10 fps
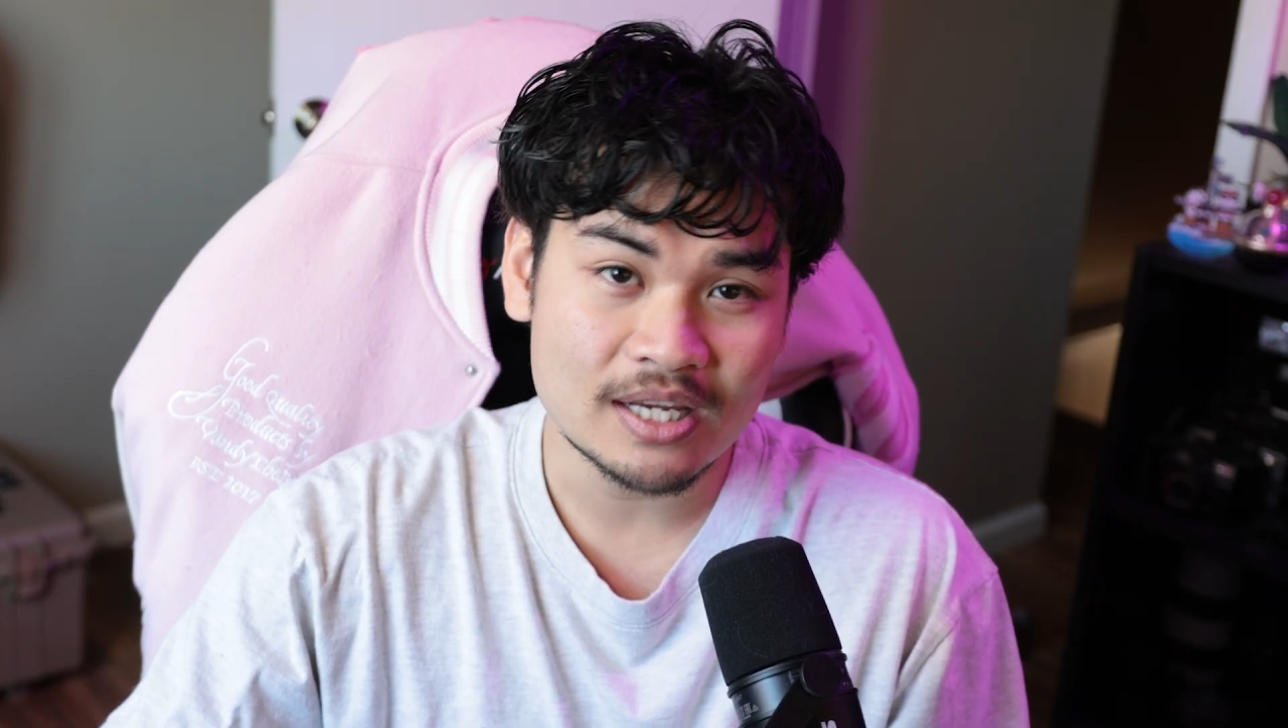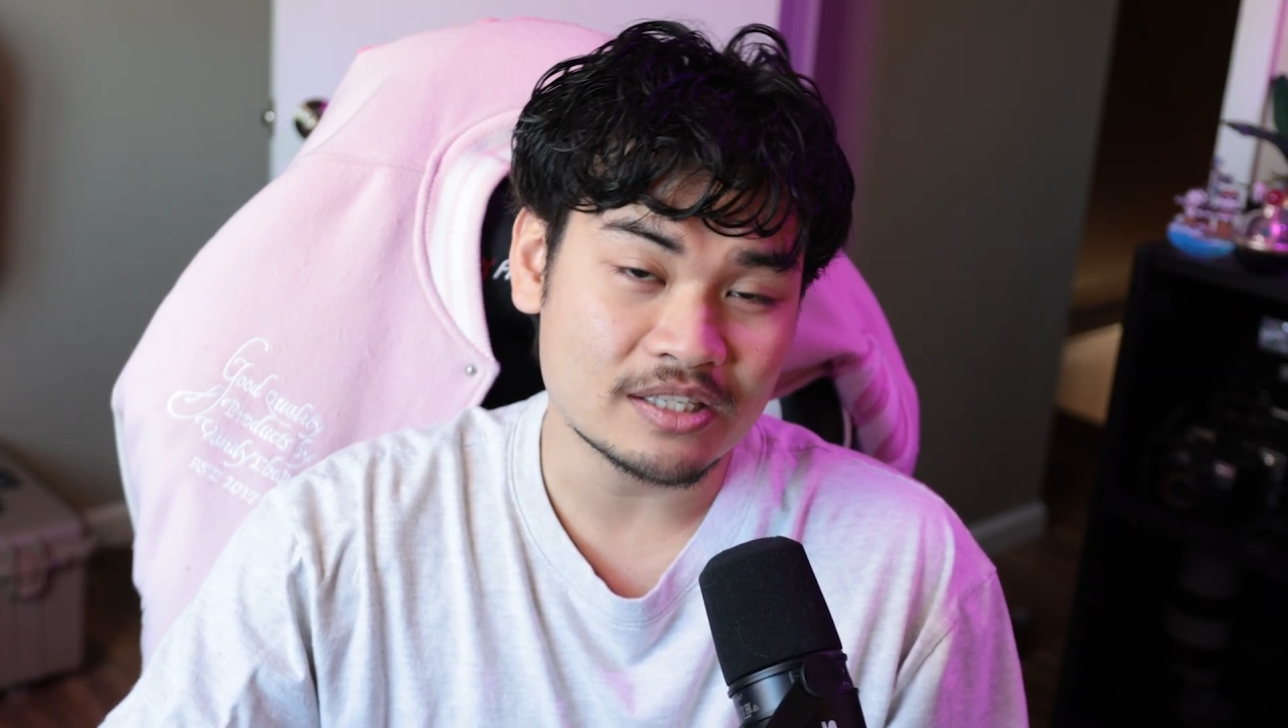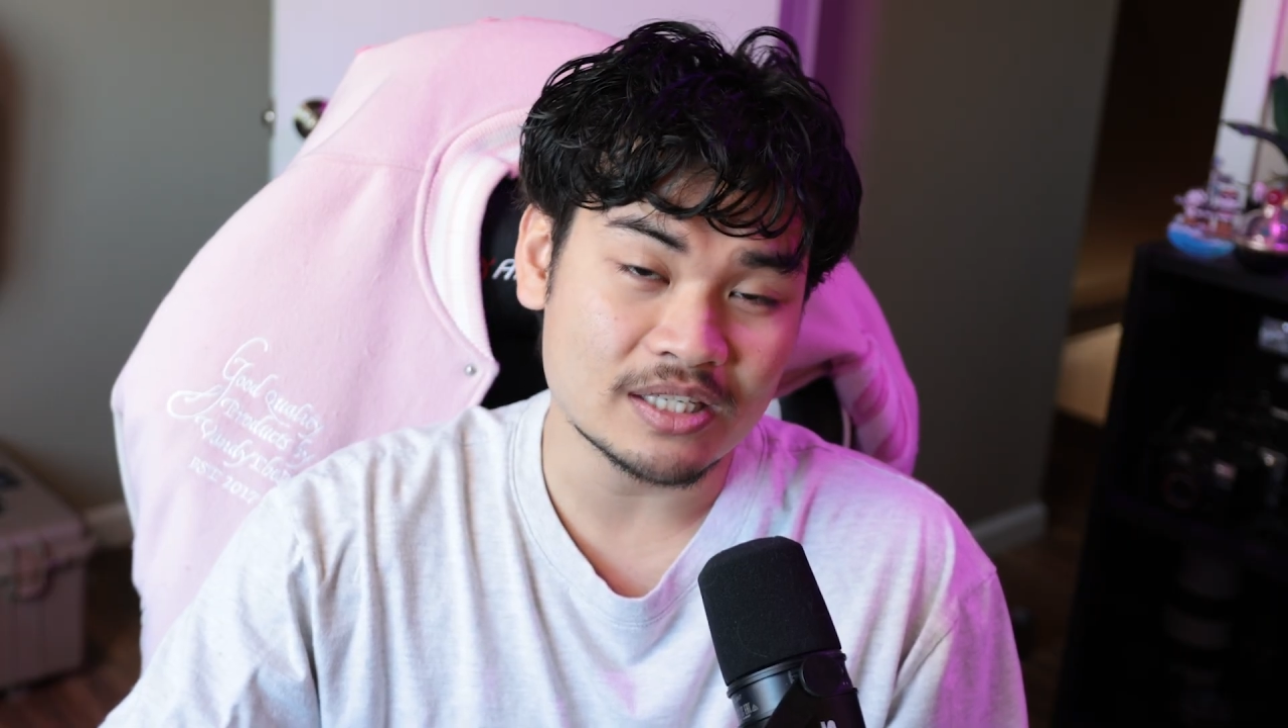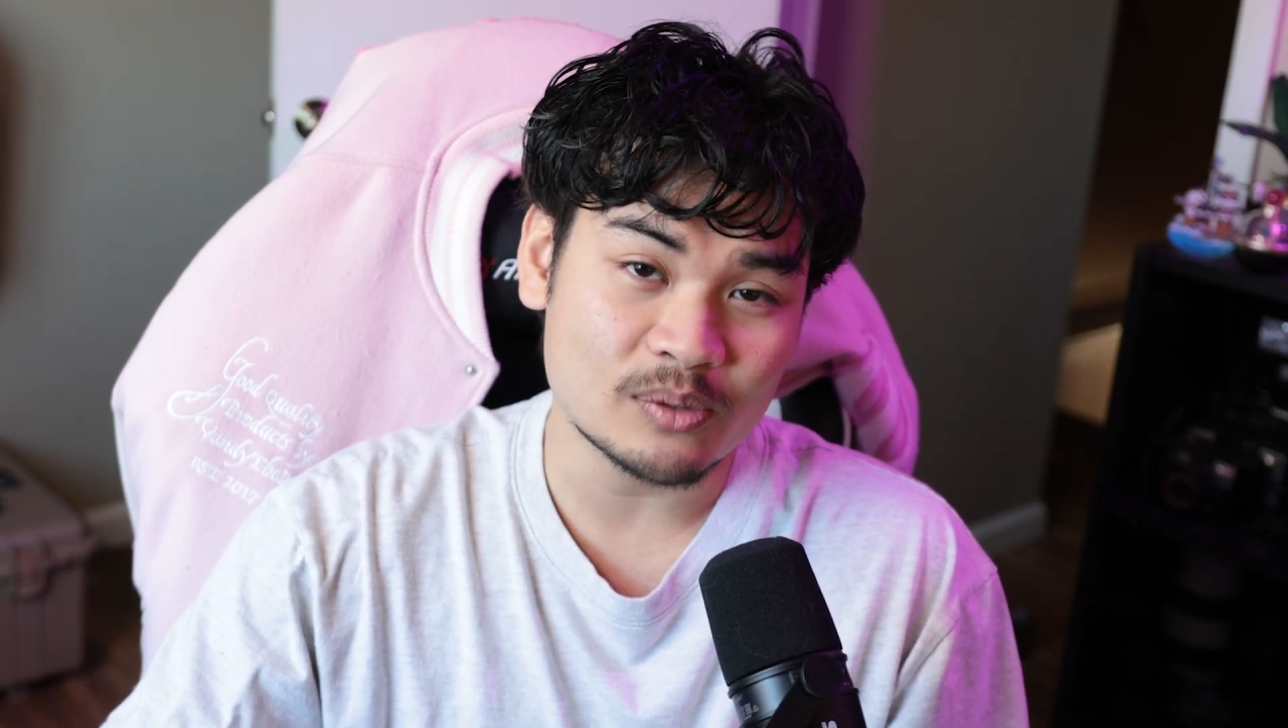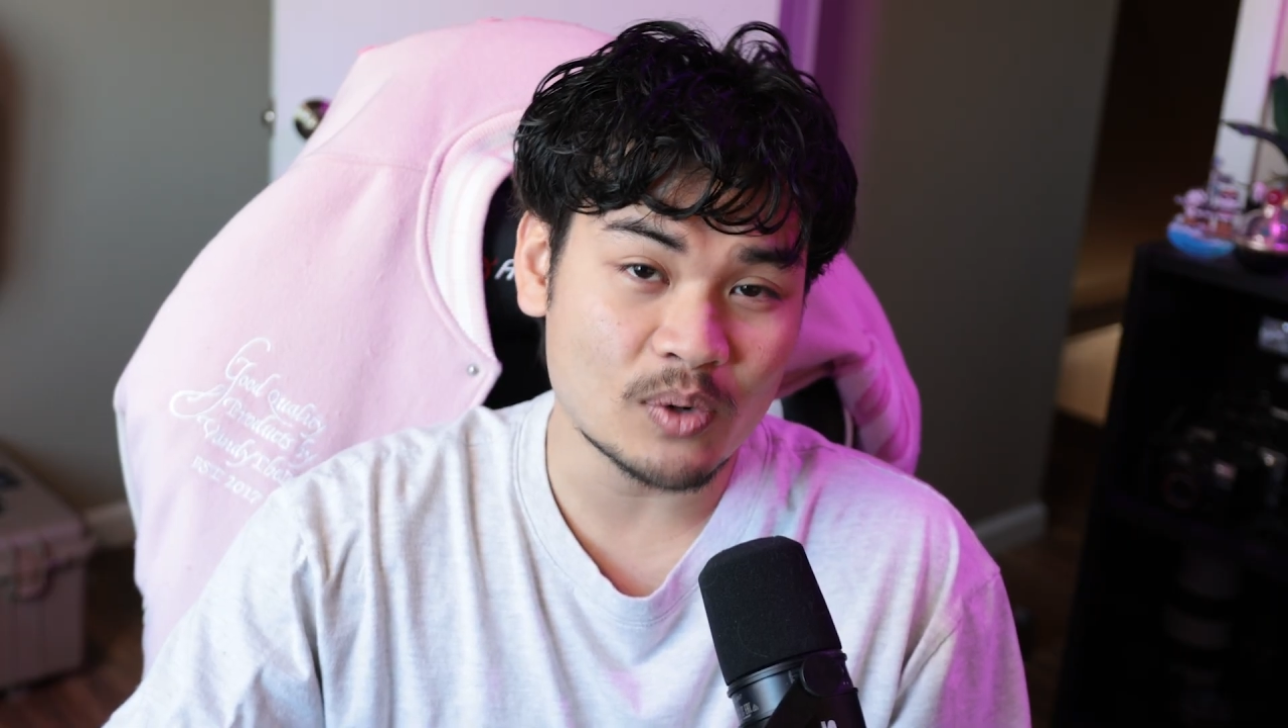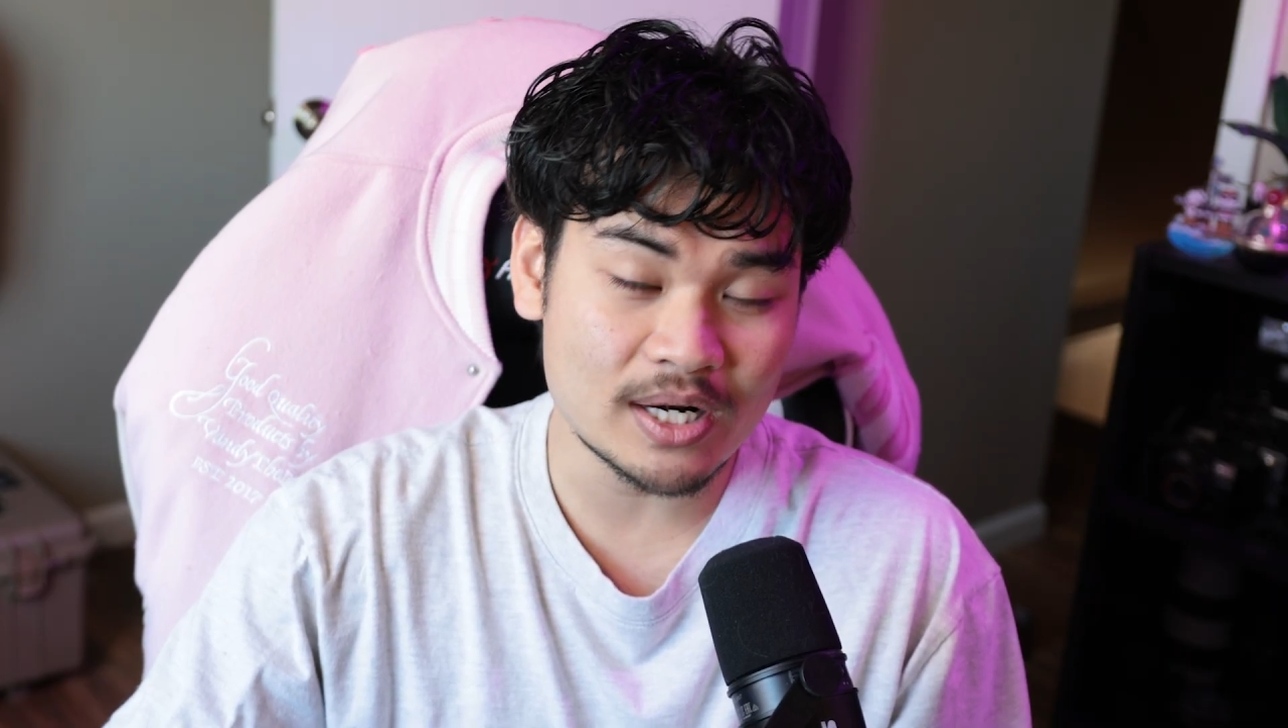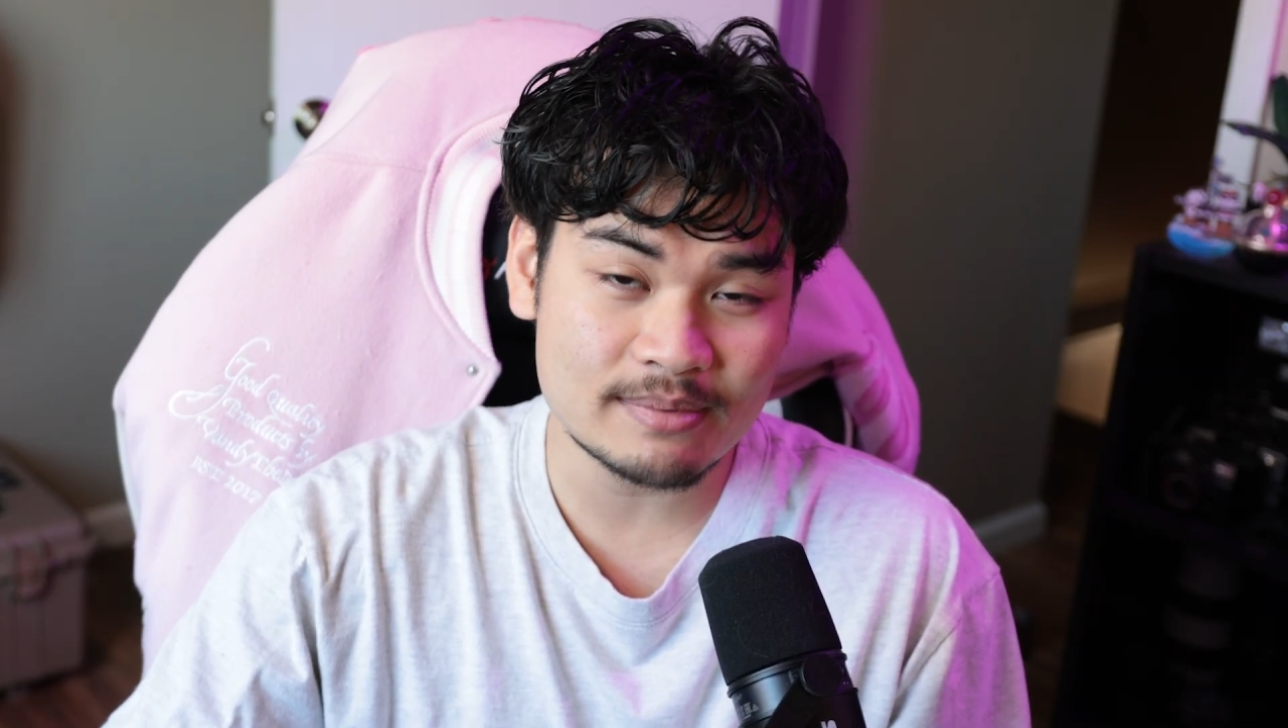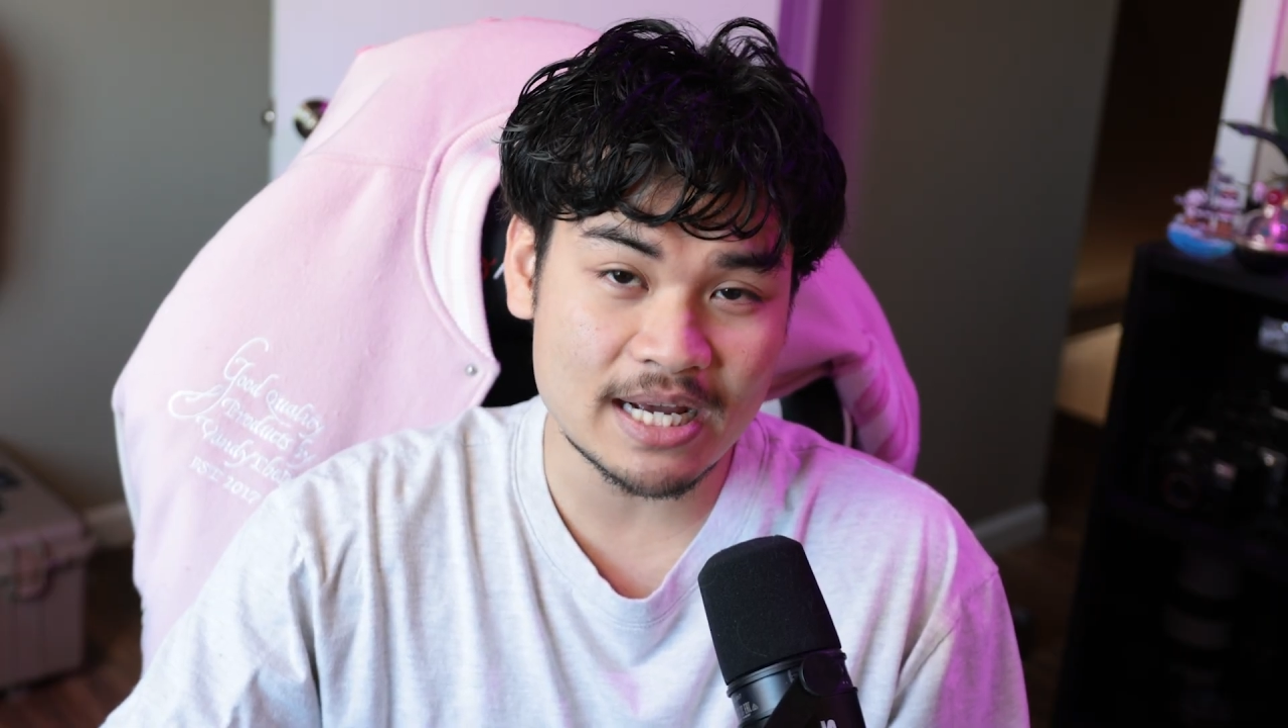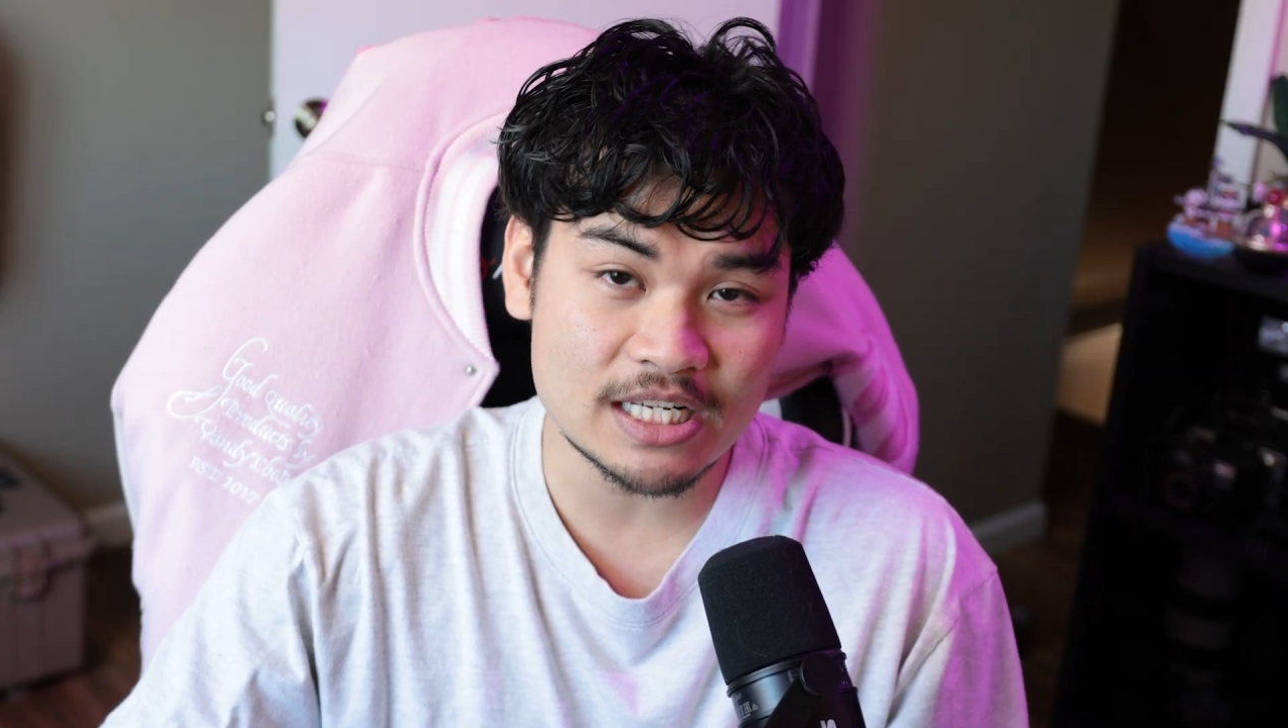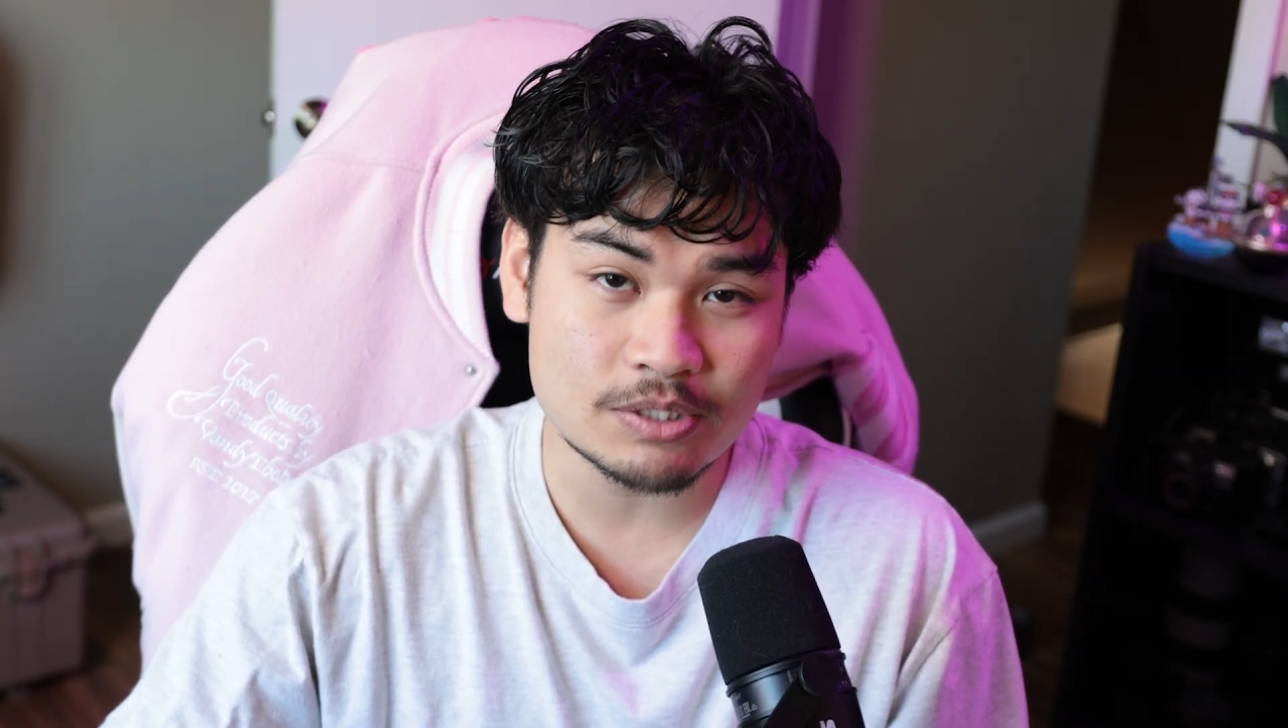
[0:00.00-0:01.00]
You need 1
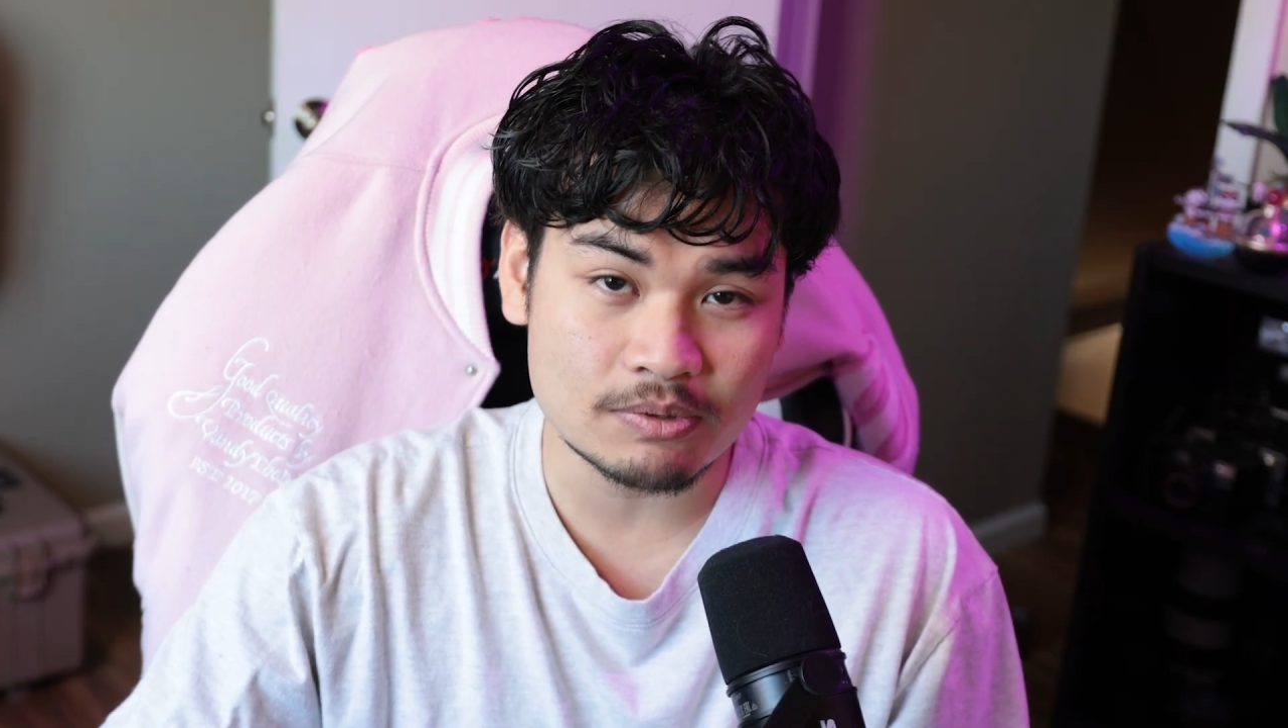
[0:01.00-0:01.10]
badge to